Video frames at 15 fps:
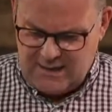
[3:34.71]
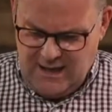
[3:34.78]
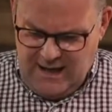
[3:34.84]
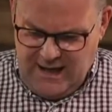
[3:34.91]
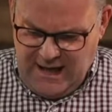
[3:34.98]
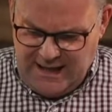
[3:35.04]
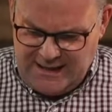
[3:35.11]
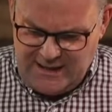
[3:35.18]
and
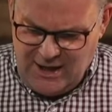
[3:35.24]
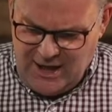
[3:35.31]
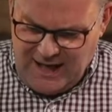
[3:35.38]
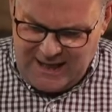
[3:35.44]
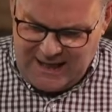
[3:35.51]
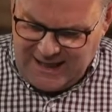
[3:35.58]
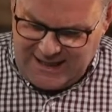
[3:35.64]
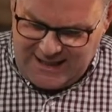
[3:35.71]

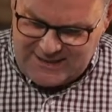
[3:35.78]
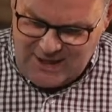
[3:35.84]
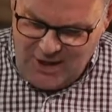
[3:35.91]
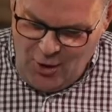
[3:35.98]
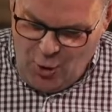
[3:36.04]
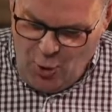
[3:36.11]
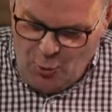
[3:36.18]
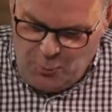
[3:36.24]
I guess
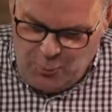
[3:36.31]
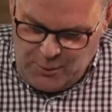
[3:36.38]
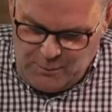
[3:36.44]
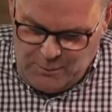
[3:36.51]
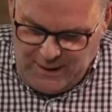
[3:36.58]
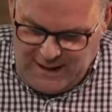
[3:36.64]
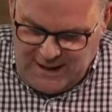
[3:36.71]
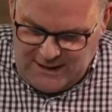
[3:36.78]
hope
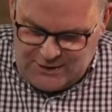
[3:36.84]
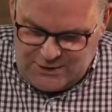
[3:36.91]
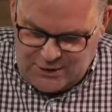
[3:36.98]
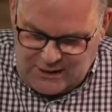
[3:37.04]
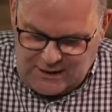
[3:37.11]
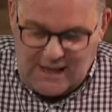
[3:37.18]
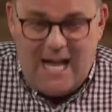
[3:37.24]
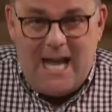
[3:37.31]
would begin
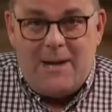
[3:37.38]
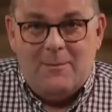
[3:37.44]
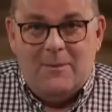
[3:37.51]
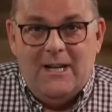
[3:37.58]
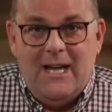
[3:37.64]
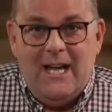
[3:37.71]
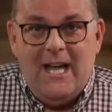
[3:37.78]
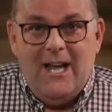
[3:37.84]
to
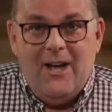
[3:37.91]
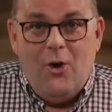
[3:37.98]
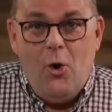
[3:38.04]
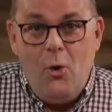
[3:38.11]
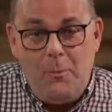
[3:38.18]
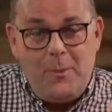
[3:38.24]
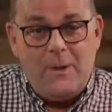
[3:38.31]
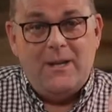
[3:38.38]
climb,
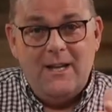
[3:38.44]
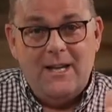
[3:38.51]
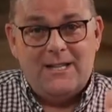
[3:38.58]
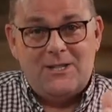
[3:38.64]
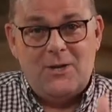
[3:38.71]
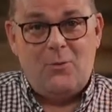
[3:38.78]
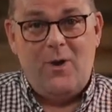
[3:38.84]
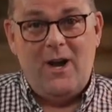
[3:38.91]
hoping,
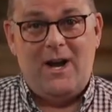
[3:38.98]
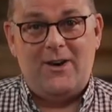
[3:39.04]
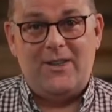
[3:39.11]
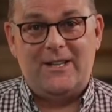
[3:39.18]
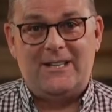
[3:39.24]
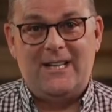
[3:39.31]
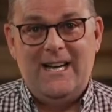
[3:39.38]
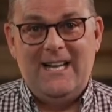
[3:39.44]
as it
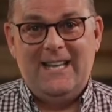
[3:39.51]
were,